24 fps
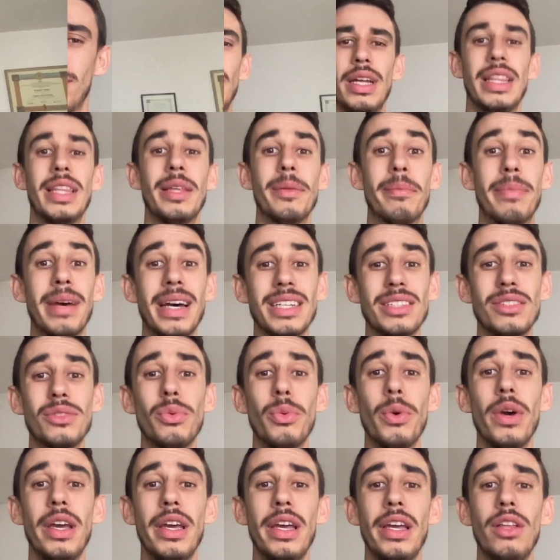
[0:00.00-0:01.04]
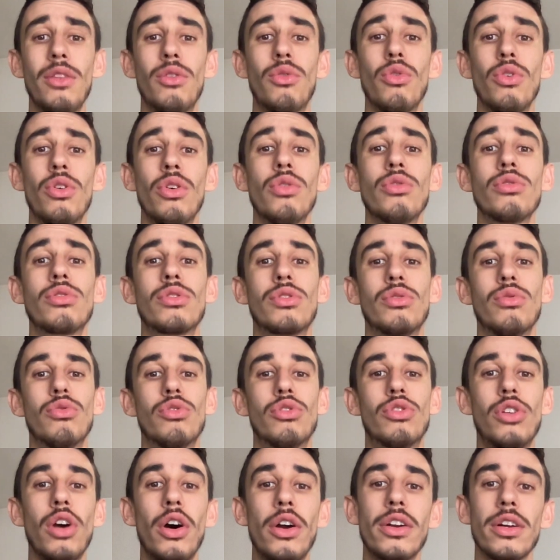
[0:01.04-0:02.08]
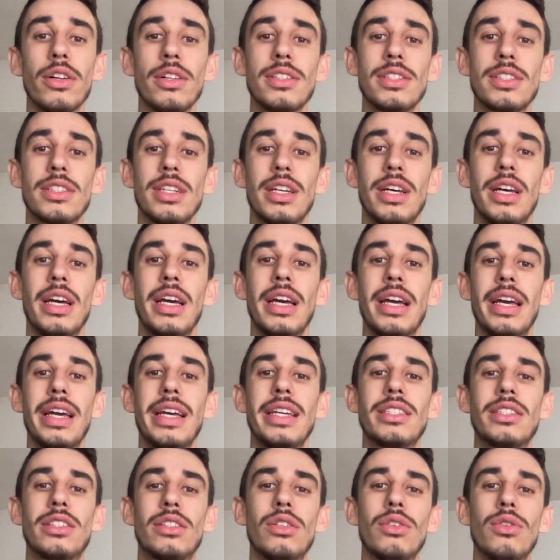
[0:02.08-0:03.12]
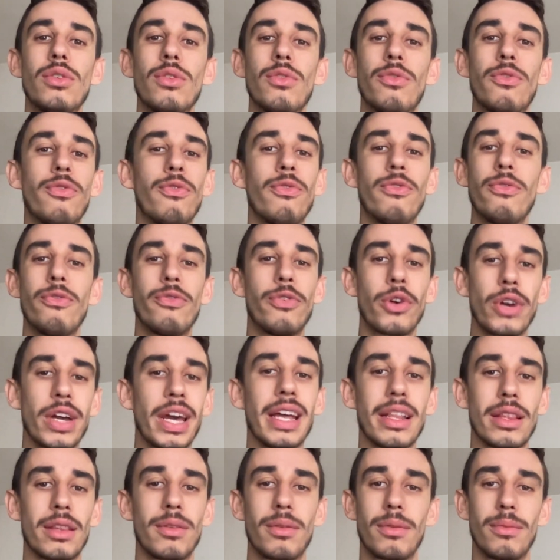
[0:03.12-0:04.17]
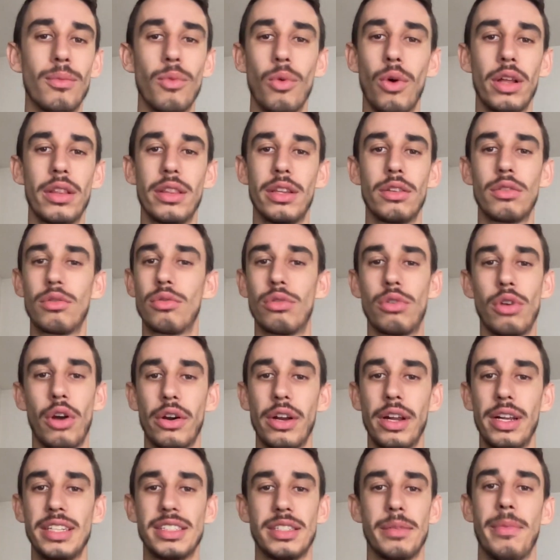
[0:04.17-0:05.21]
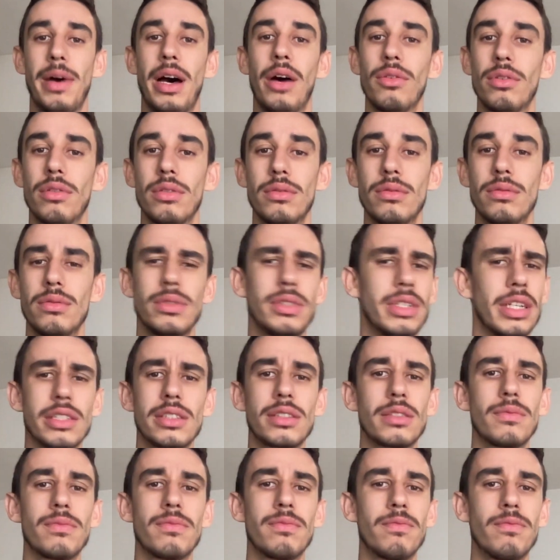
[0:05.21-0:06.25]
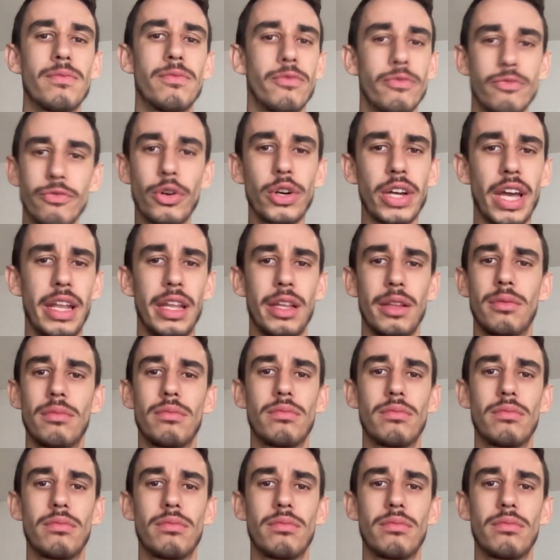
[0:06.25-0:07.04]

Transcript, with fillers: The best way to use tutorials is to forget what the tutorial is about. Just forget it.